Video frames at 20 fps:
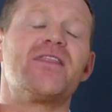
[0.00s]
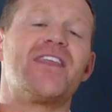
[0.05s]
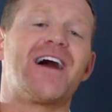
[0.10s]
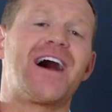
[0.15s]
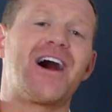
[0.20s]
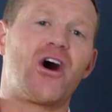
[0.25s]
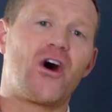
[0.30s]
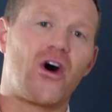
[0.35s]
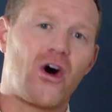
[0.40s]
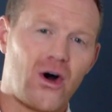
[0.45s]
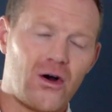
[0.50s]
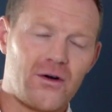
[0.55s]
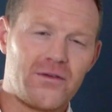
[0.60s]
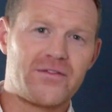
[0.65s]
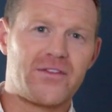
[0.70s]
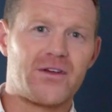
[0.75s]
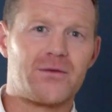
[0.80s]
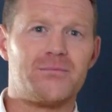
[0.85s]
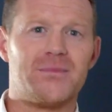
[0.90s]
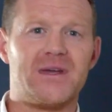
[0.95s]
that
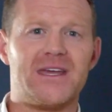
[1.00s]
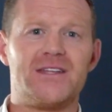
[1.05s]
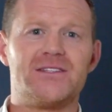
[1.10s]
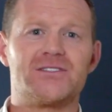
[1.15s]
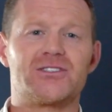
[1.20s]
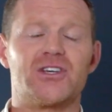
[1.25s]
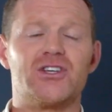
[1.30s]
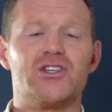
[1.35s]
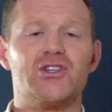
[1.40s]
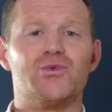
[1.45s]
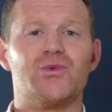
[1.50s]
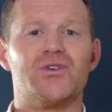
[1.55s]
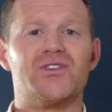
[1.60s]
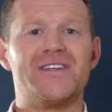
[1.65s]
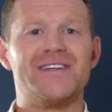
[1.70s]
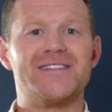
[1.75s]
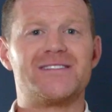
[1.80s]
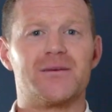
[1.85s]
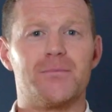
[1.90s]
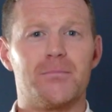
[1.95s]
often means that you will
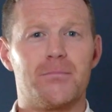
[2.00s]
need to